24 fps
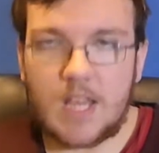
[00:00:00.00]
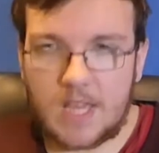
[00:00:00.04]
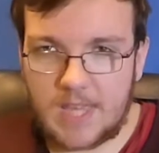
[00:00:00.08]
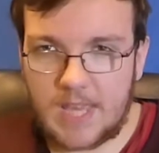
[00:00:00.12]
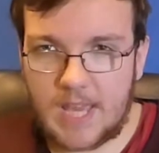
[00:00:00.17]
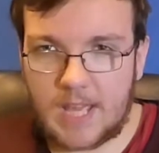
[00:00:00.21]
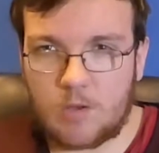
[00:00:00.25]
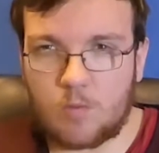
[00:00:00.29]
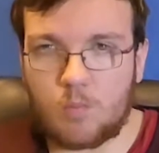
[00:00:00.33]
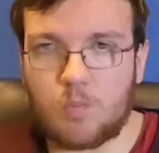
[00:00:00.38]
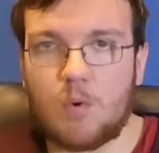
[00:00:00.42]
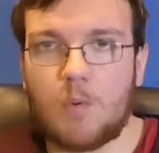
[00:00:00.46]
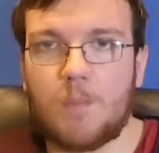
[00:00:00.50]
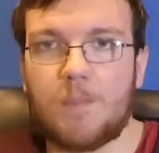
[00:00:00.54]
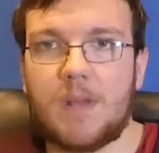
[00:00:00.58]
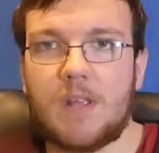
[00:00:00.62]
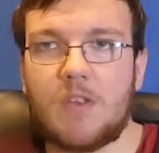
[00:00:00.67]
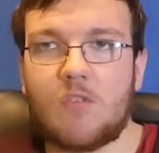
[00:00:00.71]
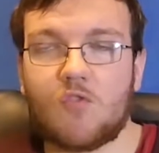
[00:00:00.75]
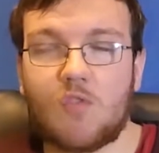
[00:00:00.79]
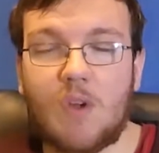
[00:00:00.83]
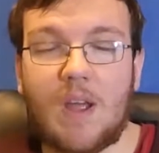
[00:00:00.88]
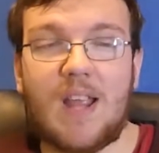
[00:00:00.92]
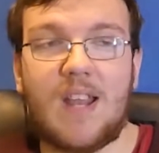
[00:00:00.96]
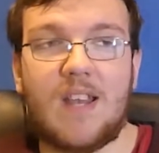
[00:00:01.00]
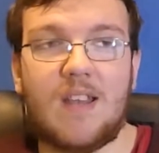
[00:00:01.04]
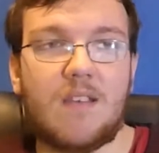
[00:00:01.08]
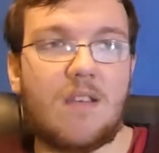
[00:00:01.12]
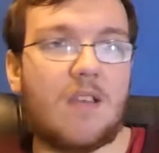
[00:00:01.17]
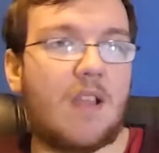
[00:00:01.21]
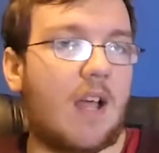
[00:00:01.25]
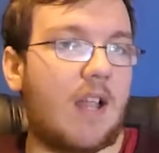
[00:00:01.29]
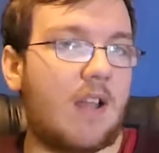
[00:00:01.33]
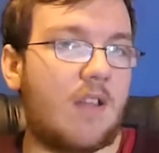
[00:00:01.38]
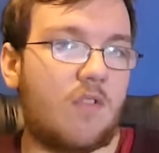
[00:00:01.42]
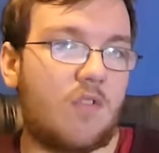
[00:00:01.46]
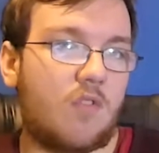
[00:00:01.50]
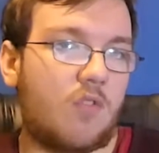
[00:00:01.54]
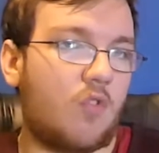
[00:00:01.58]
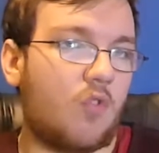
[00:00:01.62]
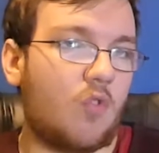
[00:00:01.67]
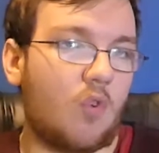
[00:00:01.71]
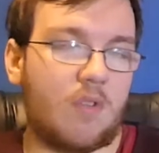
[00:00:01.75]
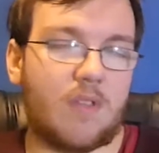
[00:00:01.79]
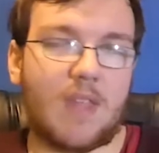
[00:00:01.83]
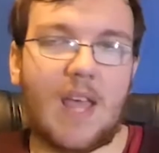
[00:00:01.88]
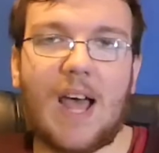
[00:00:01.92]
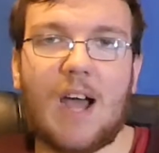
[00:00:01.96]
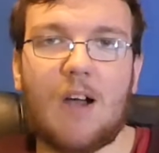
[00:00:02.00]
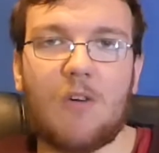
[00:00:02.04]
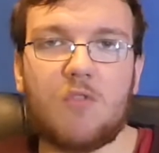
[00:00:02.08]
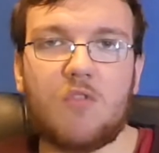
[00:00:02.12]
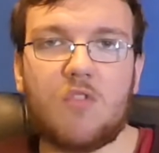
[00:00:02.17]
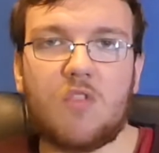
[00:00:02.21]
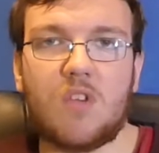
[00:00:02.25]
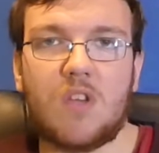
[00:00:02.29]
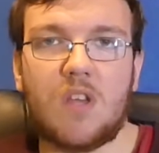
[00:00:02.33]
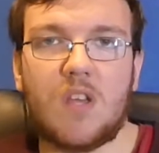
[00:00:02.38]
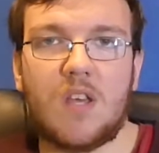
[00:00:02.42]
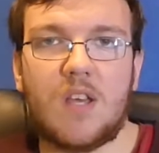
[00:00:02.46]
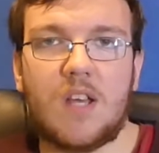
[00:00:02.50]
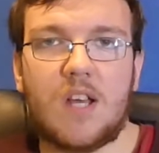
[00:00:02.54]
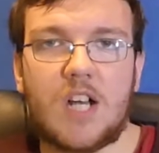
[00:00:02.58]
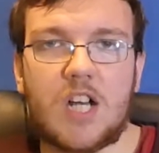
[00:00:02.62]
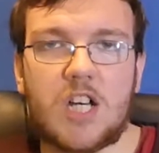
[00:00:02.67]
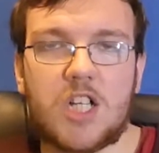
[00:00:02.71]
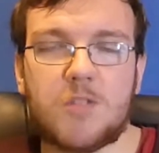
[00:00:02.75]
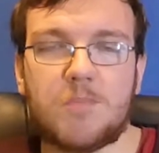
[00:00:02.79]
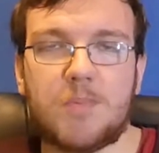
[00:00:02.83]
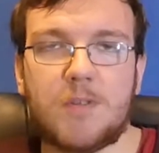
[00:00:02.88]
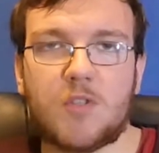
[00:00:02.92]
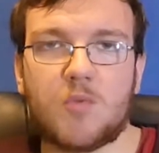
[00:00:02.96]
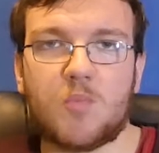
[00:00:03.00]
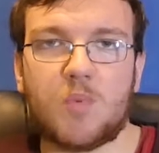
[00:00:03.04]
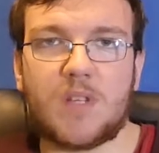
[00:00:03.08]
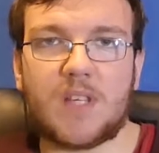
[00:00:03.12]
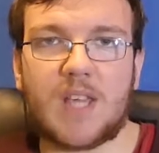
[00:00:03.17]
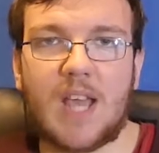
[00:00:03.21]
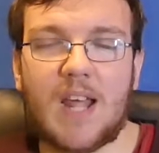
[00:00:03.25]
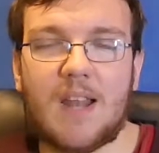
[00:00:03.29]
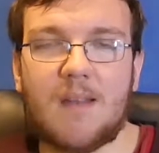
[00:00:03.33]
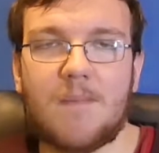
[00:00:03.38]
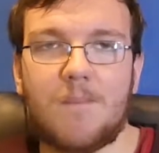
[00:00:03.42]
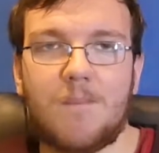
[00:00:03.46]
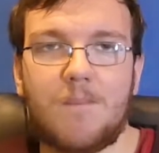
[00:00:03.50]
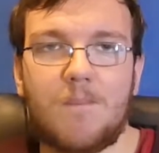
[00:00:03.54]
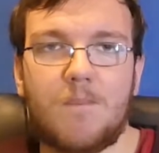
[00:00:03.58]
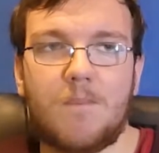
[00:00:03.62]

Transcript: yes, we'll be trying and sort that out as much as we can.